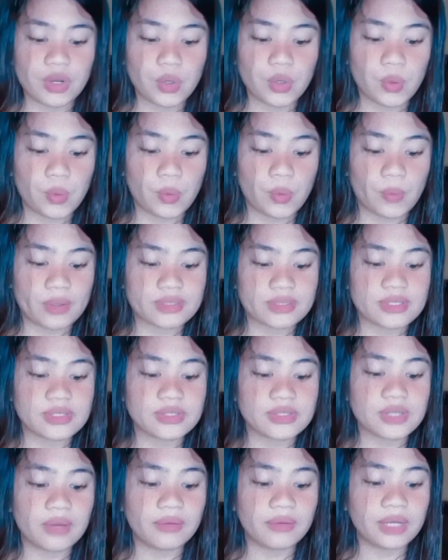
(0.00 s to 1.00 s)
who was
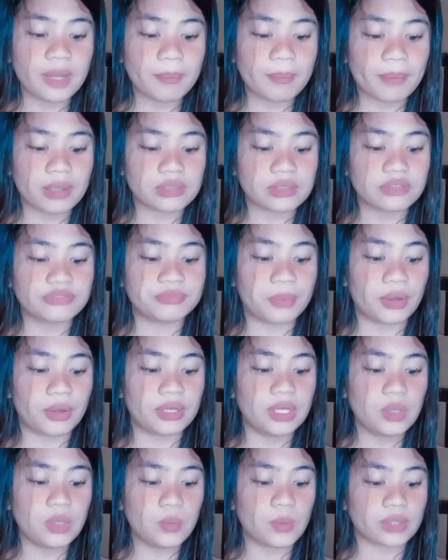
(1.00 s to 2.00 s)
stirring a pot of
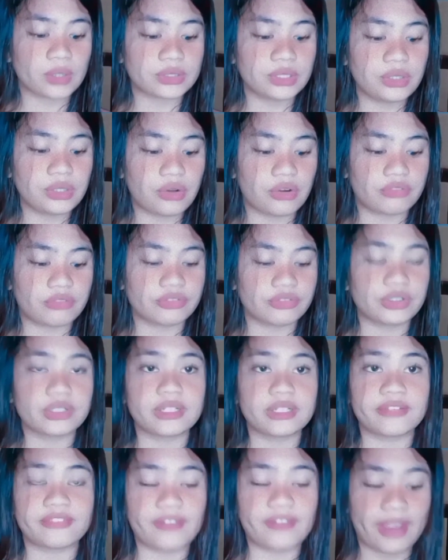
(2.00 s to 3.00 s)
boiling water over
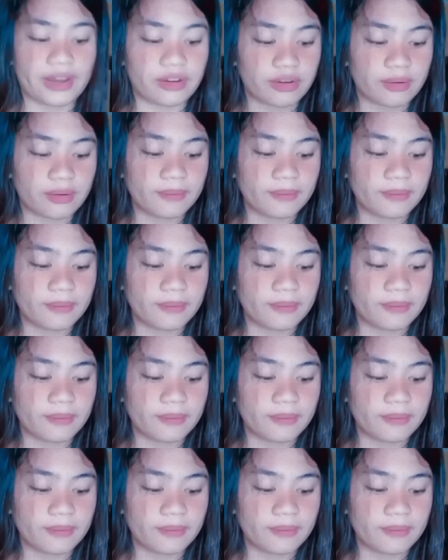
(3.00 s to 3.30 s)
the fire,